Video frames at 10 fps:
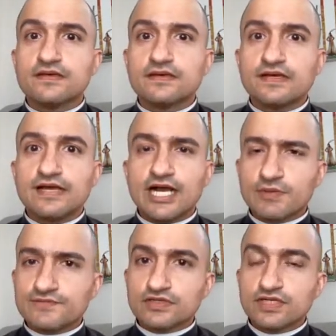
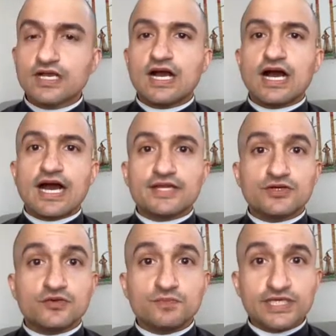However, I know
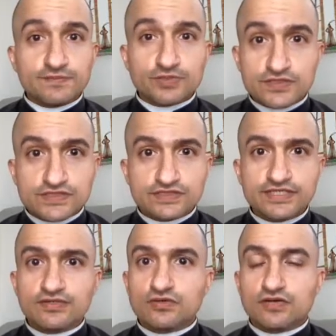me personally,
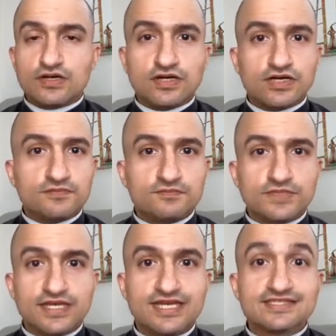or
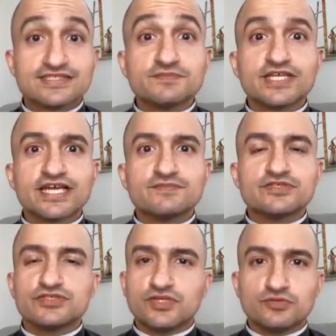sometimes,
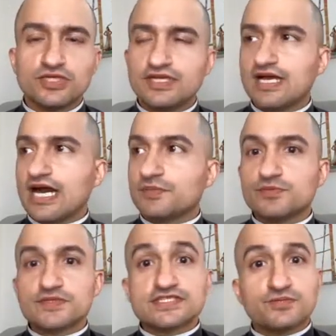I'll be
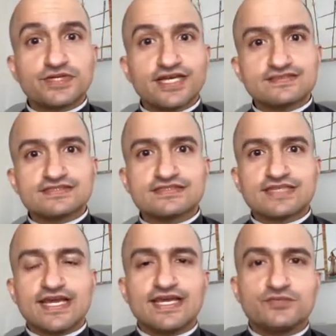with someone else
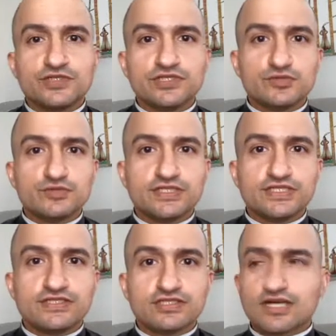and we will
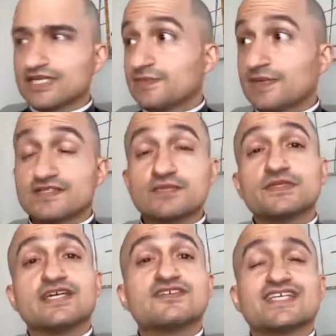be talking about
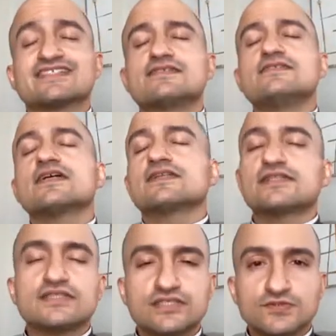something else that has nothing
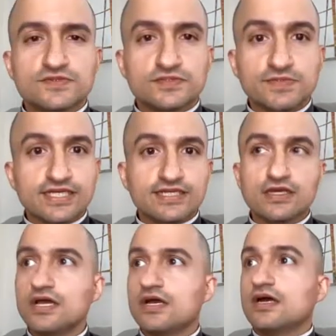to do with the meeting.
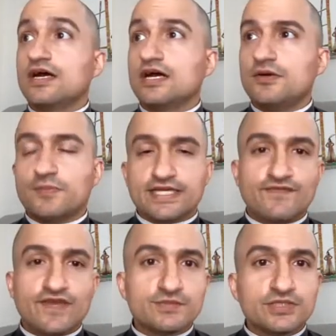My
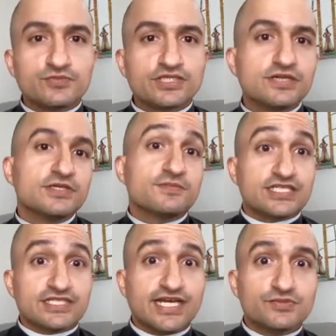family will come in, my
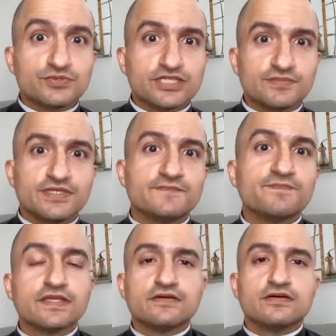child will come in,
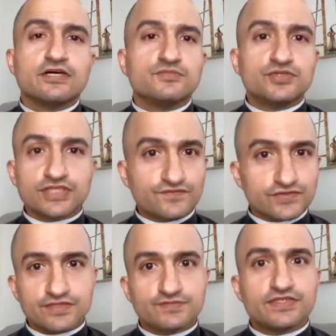looking for
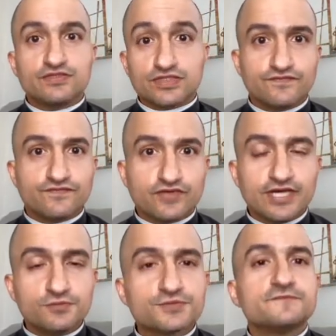something, looking for help.